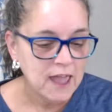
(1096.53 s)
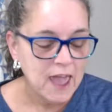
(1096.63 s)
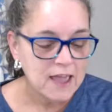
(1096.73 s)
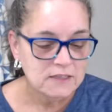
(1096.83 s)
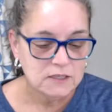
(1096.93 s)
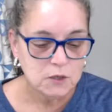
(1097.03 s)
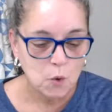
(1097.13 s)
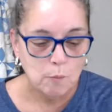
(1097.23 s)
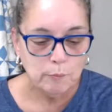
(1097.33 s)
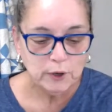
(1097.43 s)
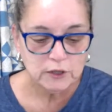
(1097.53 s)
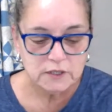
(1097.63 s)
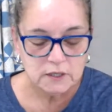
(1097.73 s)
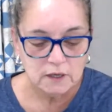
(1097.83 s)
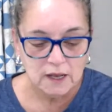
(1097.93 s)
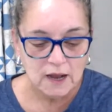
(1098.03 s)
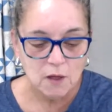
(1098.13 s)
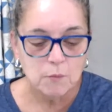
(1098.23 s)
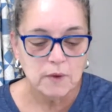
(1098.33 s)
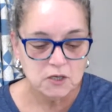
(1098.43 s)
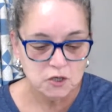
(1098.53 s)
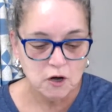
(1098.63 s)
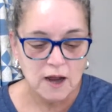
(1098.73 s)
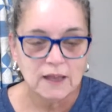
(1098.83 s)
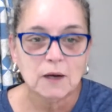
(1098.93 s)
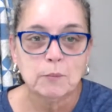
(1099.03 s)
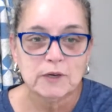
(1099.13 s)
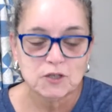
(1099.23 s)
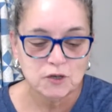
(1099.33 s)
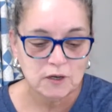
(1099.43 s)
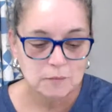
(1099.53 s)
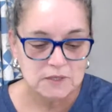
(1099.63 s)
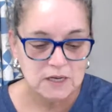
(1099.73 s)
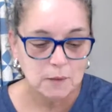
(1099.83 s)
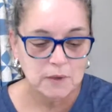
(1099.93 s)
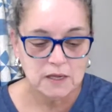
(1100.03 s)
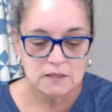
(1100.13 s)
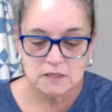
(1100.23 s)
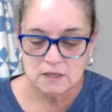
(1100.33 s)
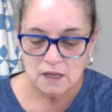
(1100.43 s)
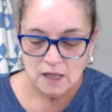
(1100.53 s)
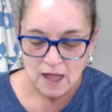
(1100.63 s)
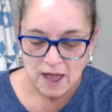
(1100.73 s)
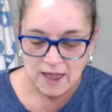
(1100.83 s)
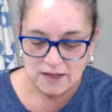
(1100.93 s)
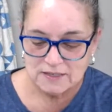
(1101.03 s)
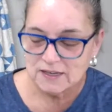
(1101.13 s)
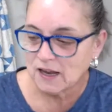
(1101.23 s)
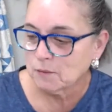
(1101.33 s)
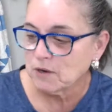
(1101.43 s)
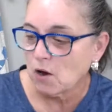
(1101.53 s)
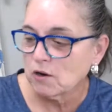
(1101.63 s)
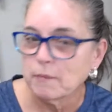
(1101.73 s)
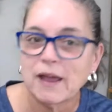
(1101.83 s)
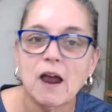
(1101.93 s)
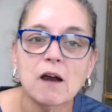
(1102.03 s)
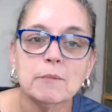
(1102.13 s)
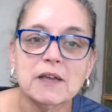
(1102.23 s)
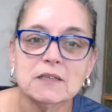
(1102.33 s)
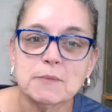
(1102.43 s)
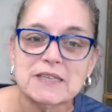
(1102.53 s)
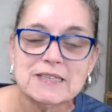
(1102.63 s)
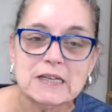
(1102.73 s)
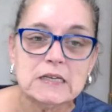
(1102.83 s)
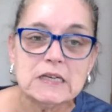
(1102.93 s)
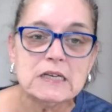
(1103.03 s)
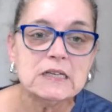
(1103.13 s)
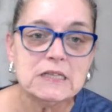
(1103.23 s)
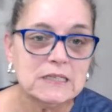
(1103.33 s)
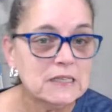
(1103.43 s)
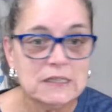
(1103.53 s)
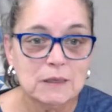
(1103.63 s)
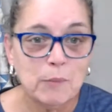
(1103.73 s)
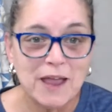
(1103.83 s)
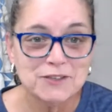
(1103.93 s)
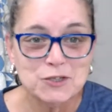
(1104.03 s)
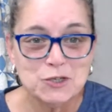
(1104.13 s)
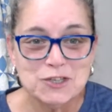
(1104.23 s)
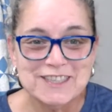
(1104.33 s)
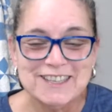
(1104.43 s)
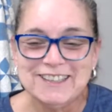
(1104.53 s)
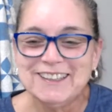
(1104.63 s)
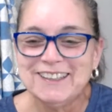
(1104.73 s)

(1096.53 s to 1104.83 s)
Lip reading: And so Bert, and I'll make sure I get a picture of him today, because I had to take him down in my car because my son needed to sit in the passenger seat.